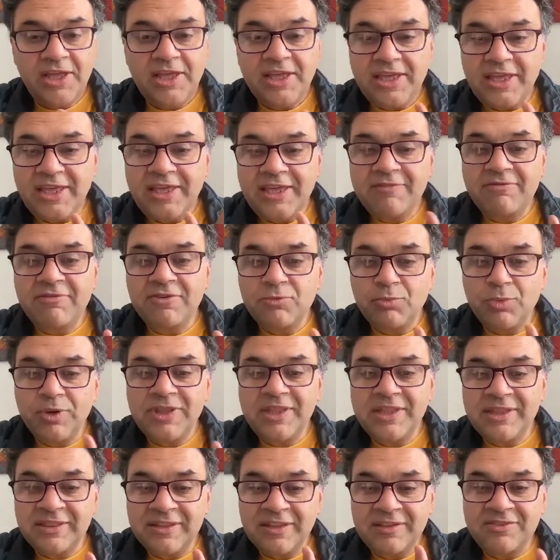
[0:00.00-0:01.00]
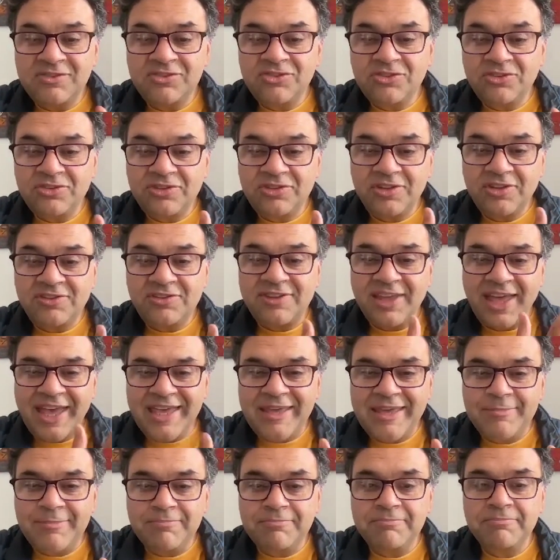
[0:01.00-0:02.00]
even within the
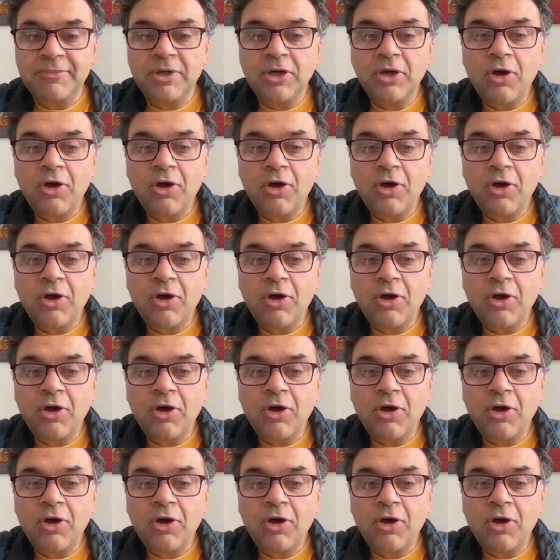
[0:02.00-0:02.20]
same